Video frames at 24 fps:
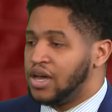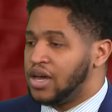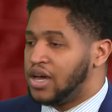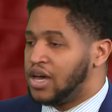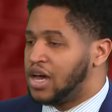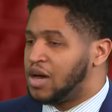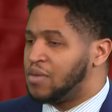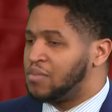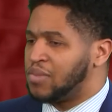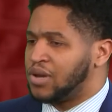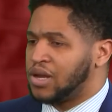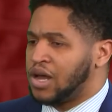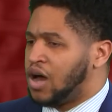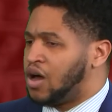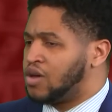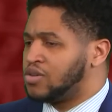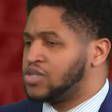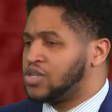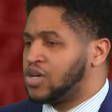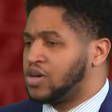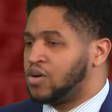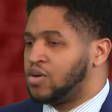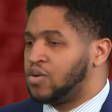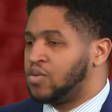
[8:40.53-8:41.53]
But
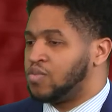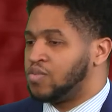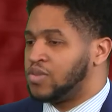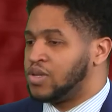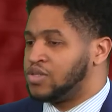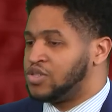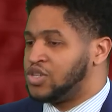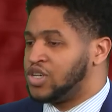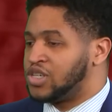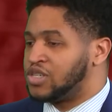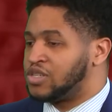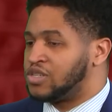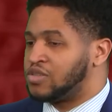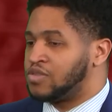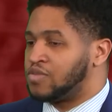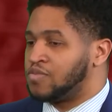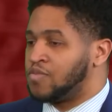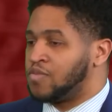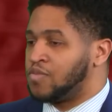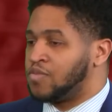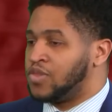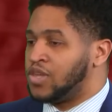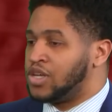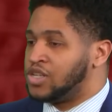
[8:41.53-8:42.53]
also just
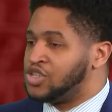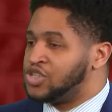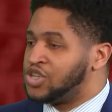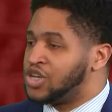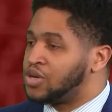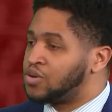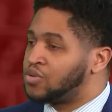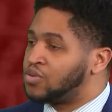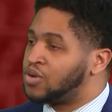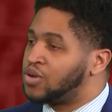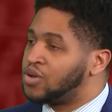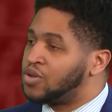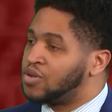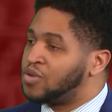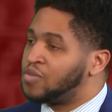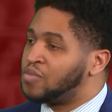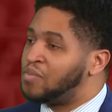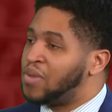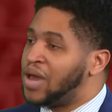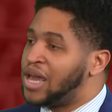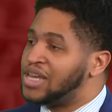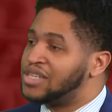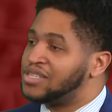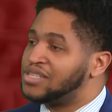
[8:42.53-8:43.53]
the general
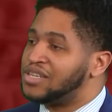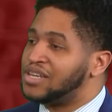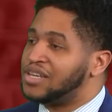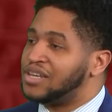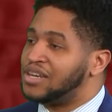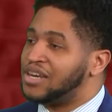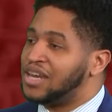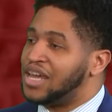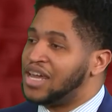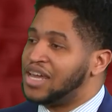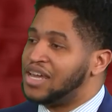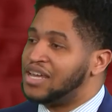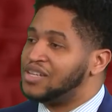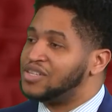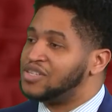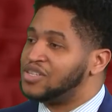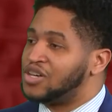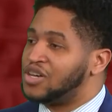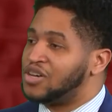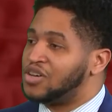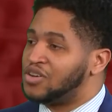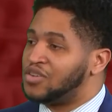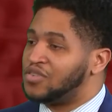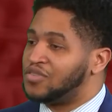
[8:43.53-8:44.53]
basic needs
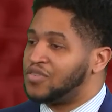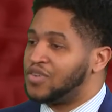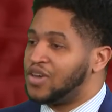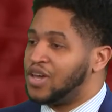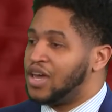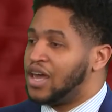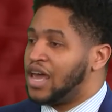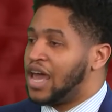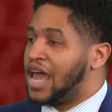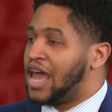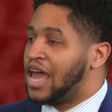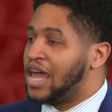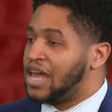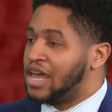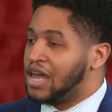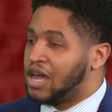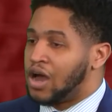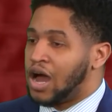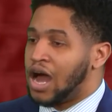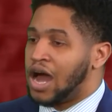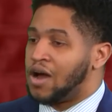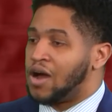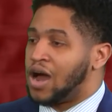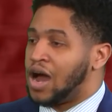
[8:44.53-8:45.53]
of, hey,
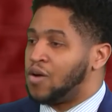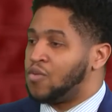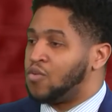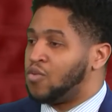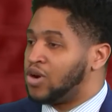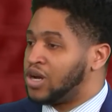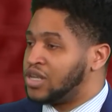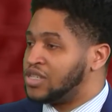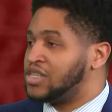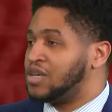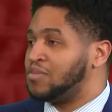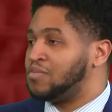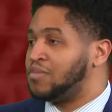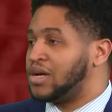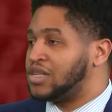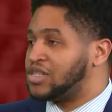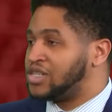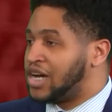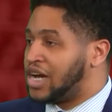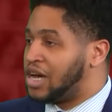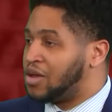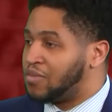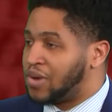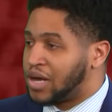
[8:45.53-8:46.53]
I want to send my
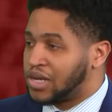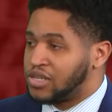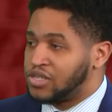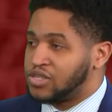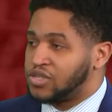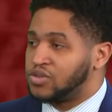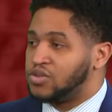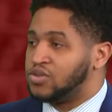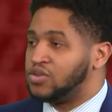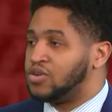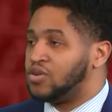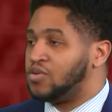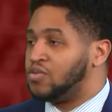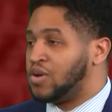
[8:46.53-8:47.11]
child back to school.